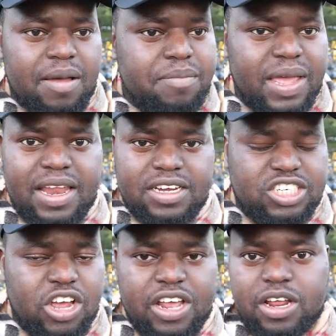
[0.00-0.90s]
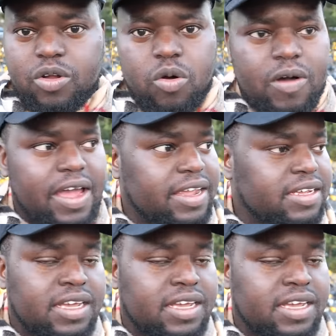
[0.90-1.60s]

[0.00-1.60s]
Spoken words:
Mainland China, no way.